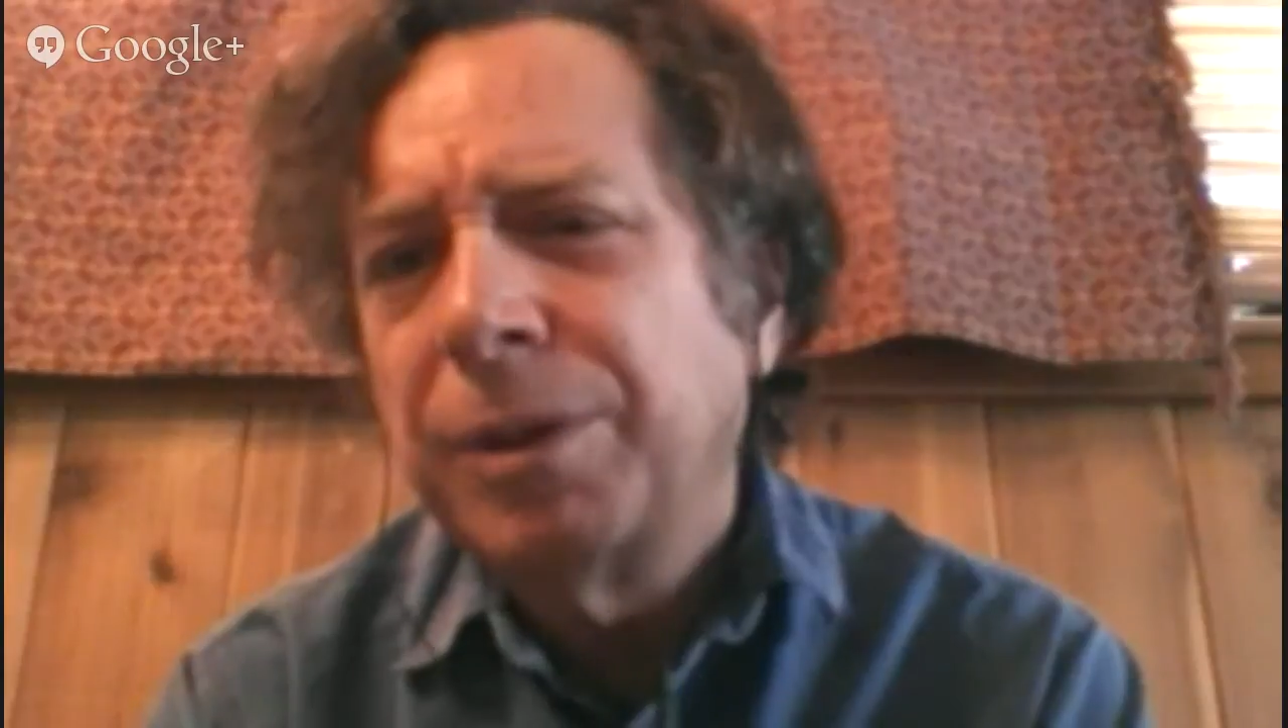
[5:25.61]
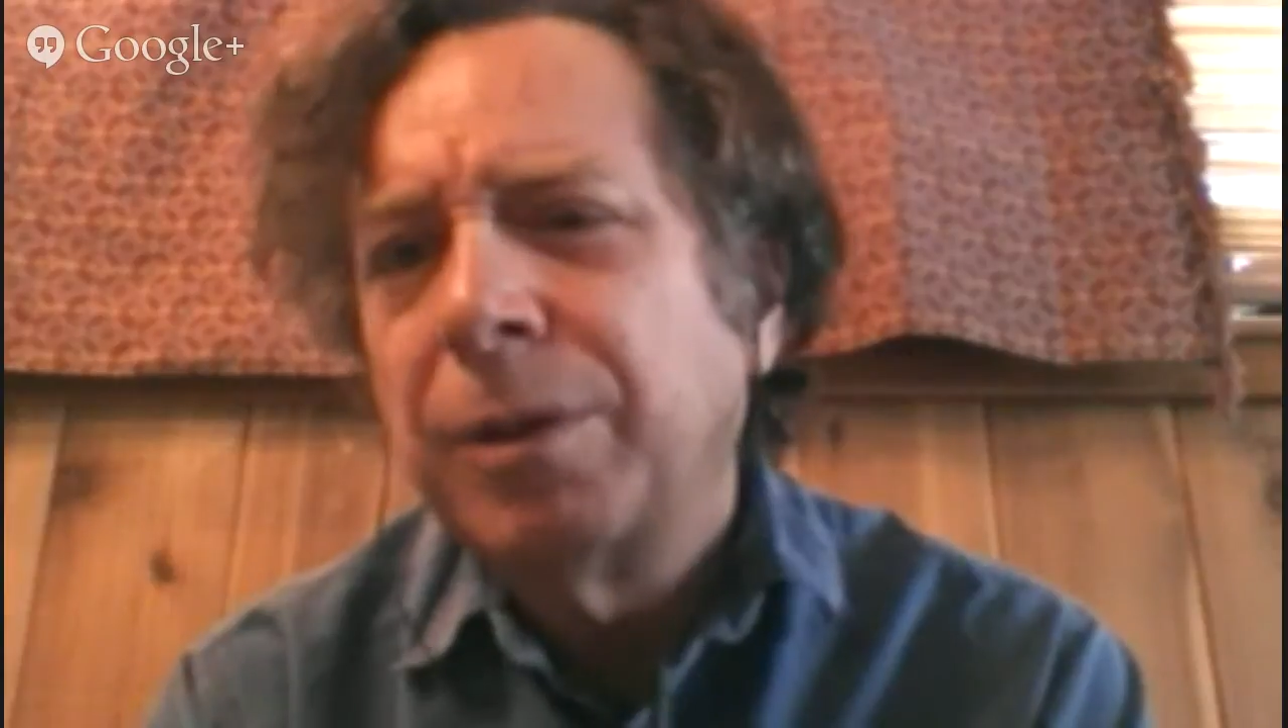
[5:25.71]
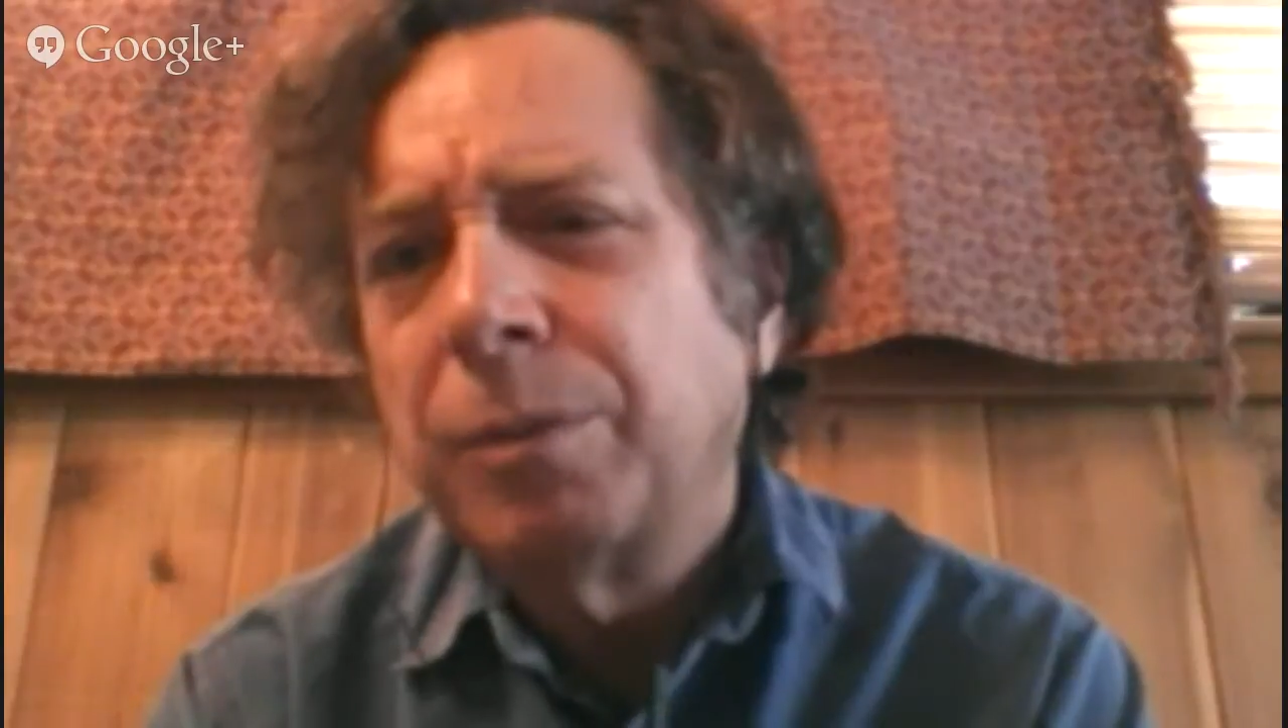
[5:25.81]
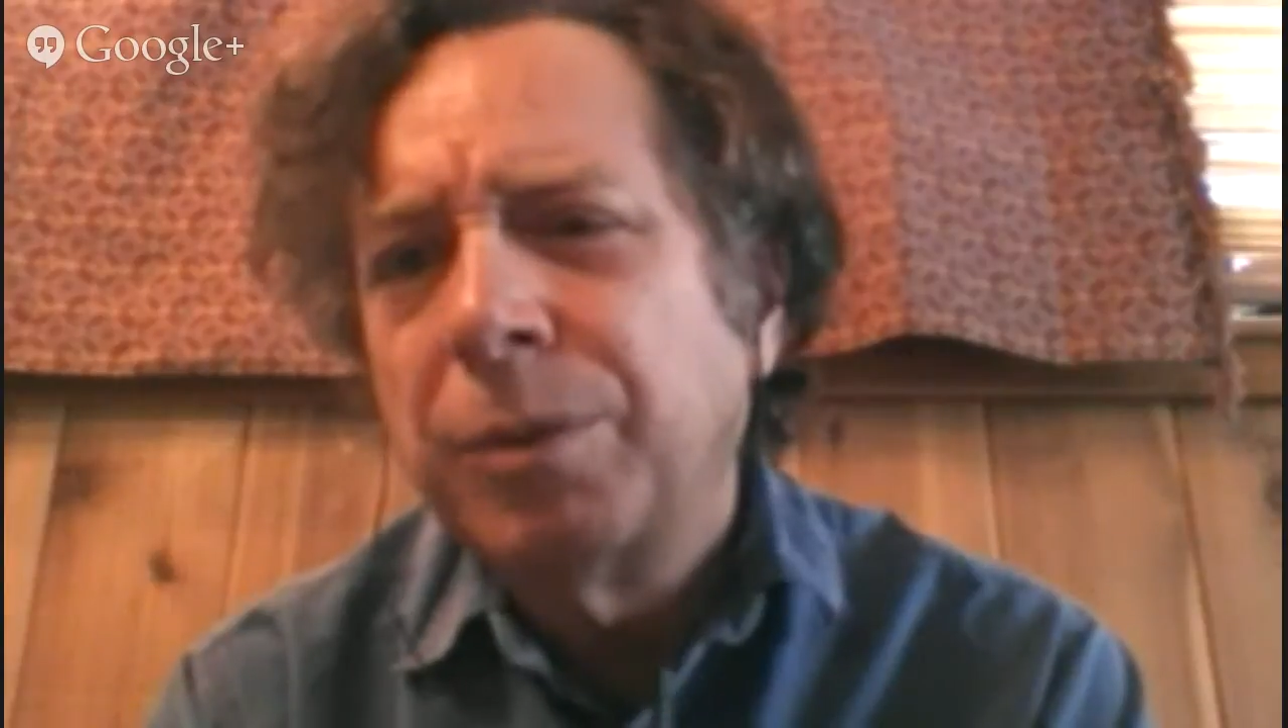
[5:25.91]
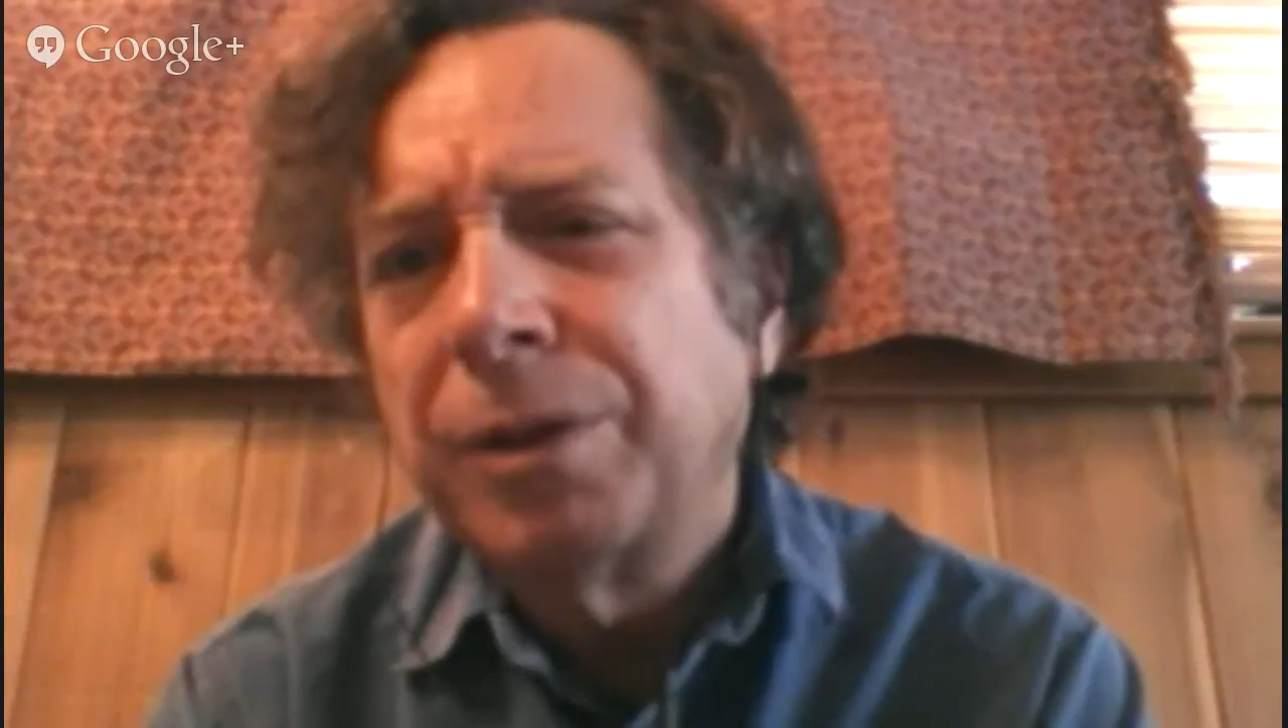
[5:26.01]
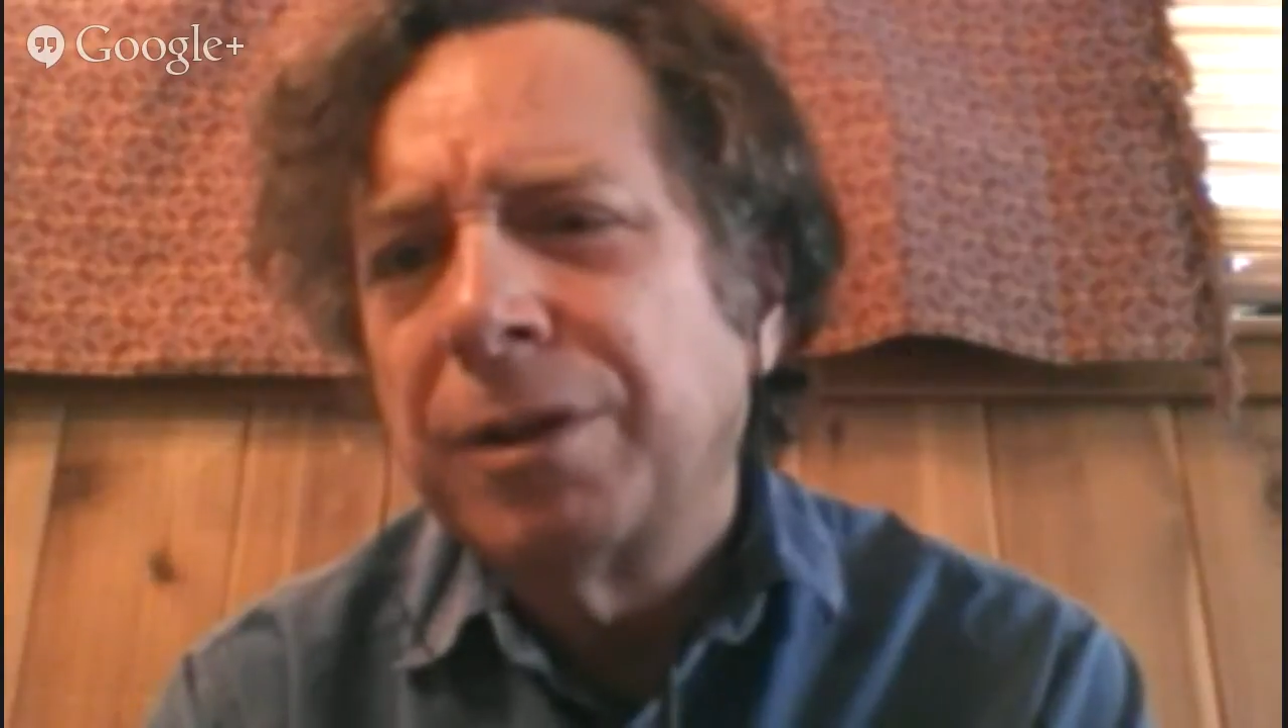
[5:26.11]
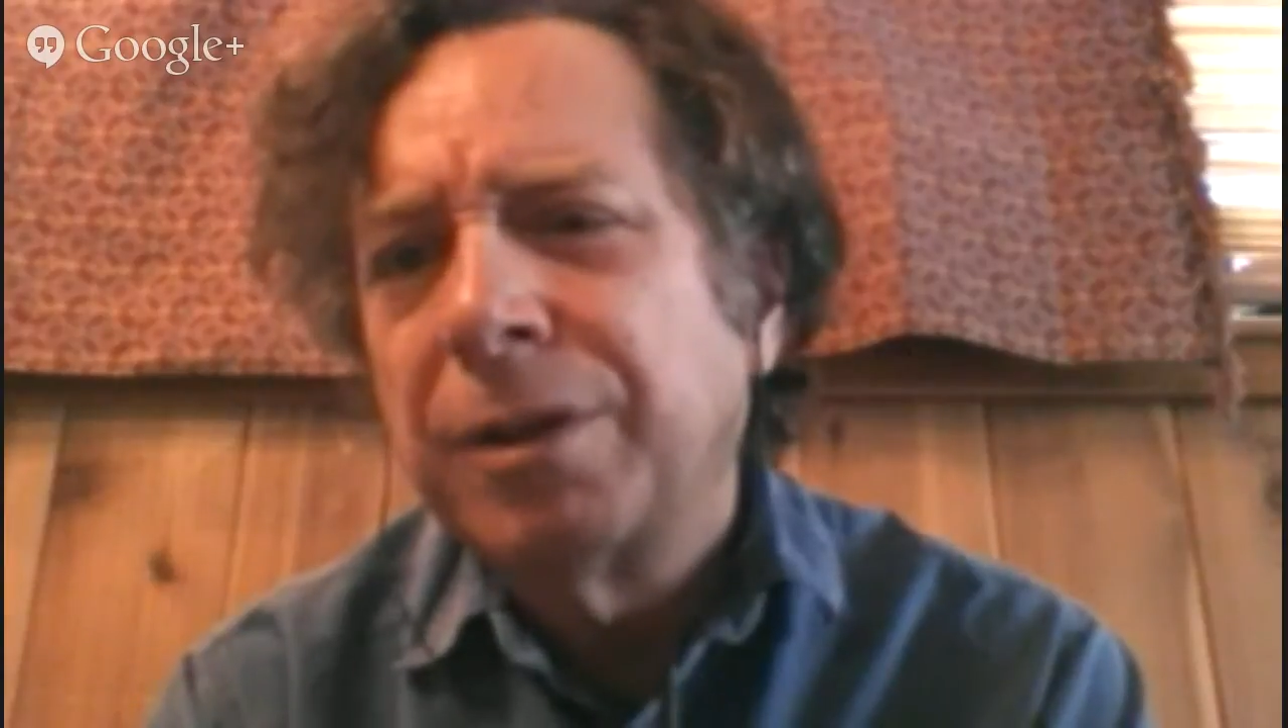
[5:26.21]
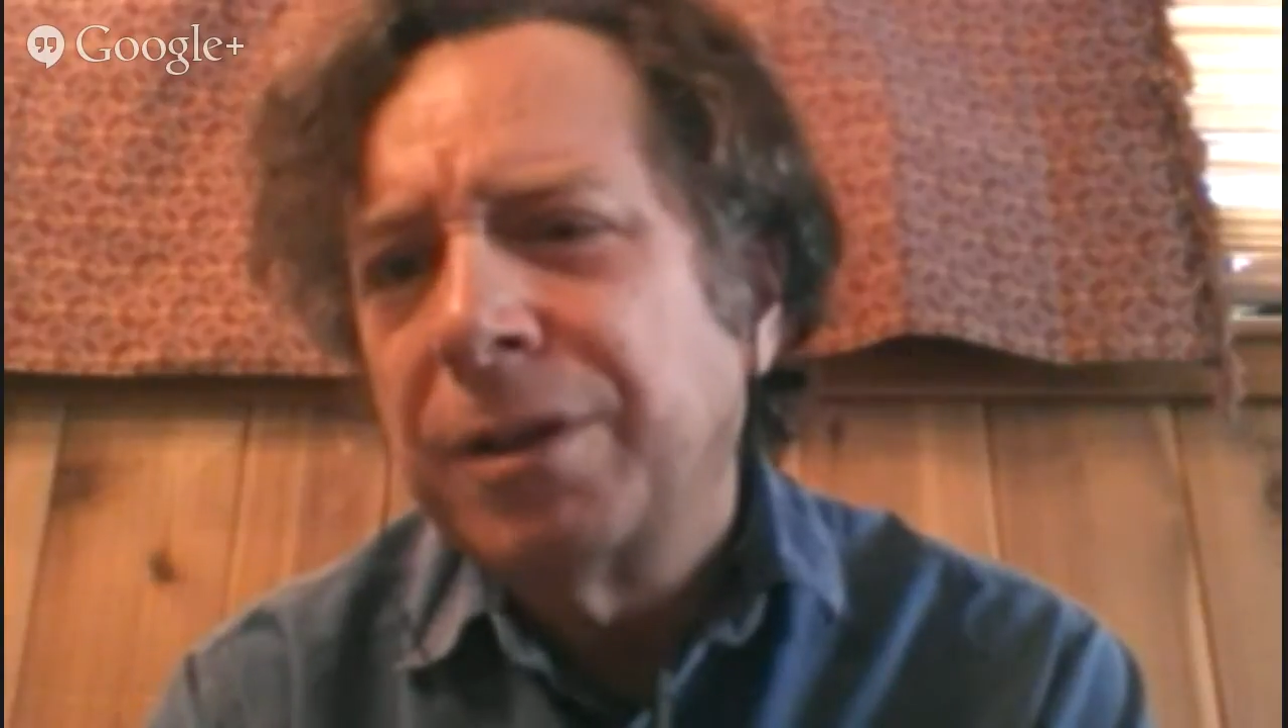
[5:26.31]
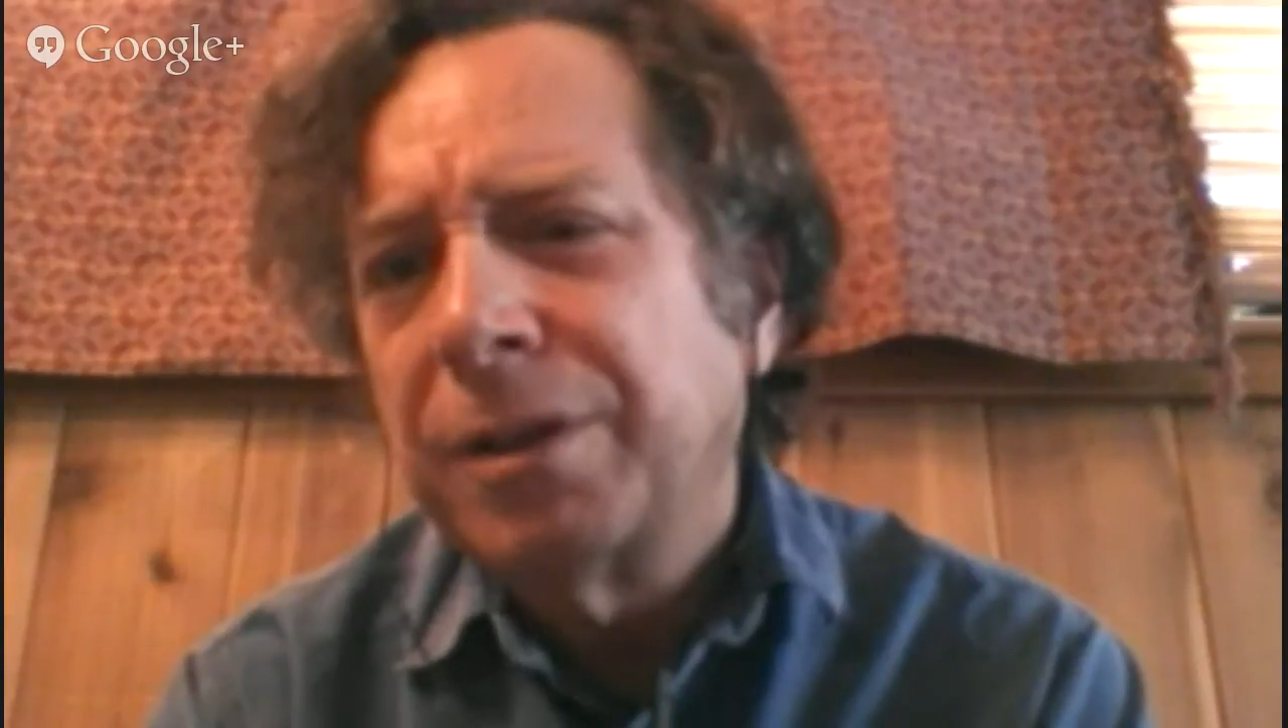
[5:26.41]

being with it